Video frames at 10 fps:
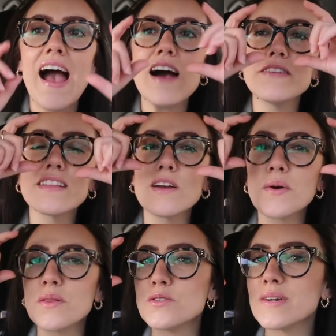having like
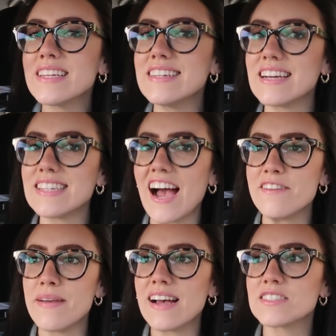one of those really nice eye
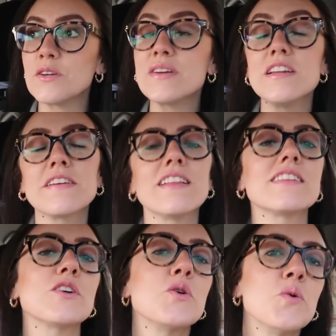masks. You can even get
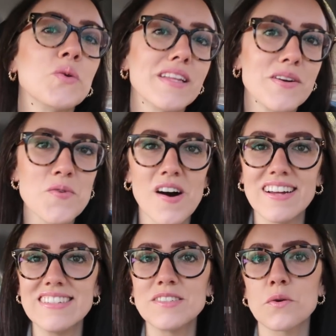like the cooling
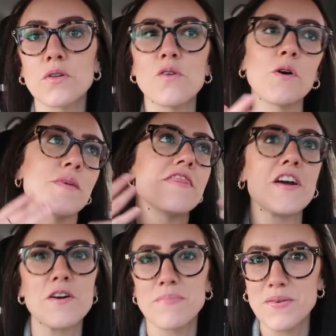ones or the
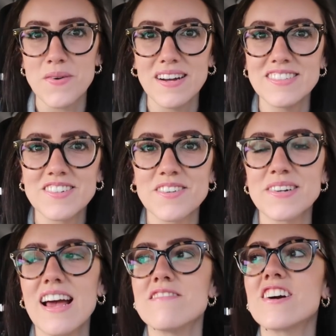aromatherapy ones or
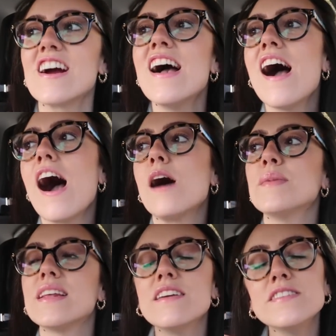whatever. And
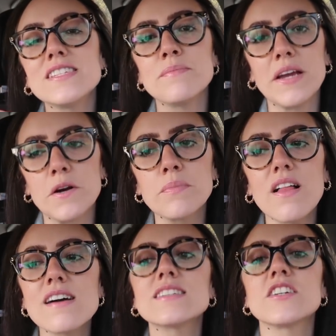then even some
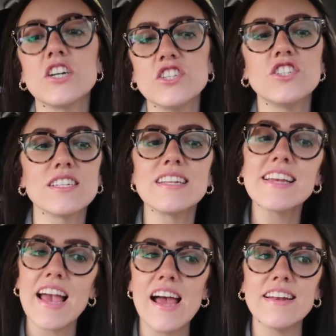earplugs could just,
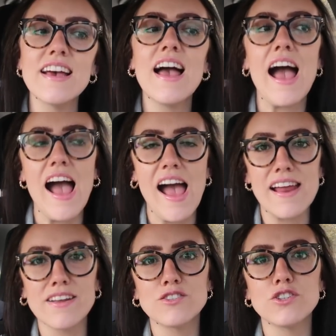again,
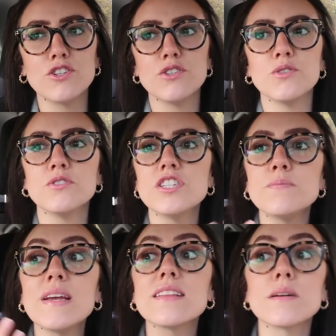add to
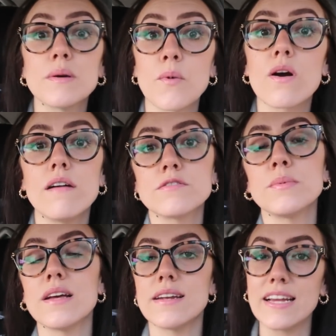just being a little bit more
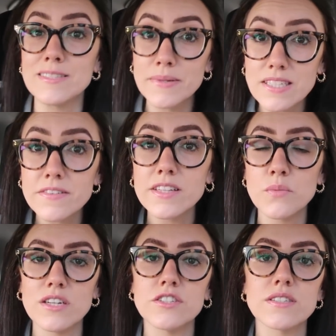comfortable at night, specifically
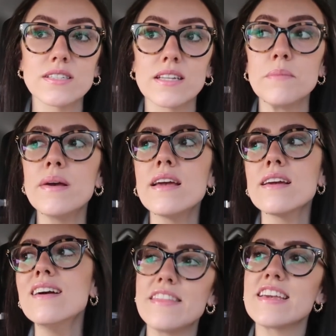when you're
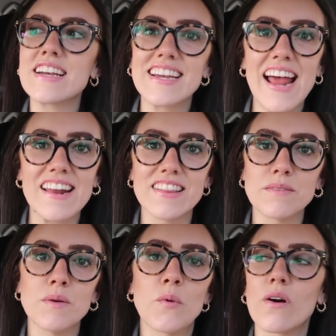sleeping. I think it could add a
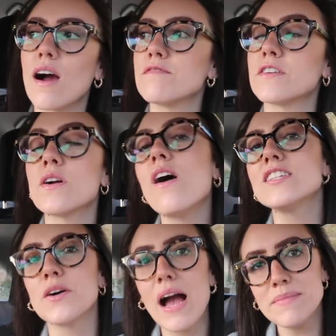little bit more comfort.
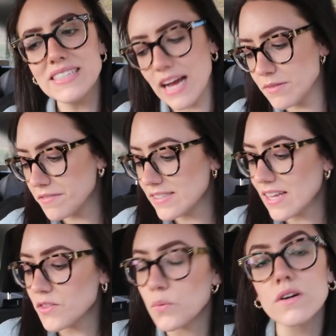Also, how many times have I
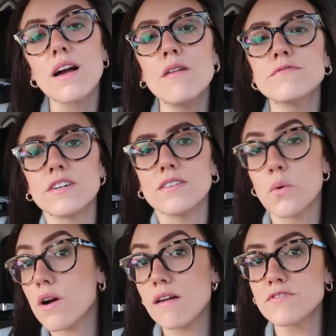said the word comfort
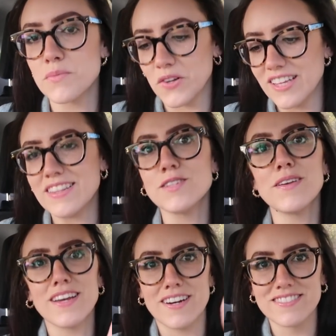or comfortable in this
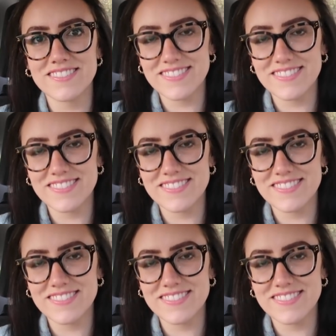video?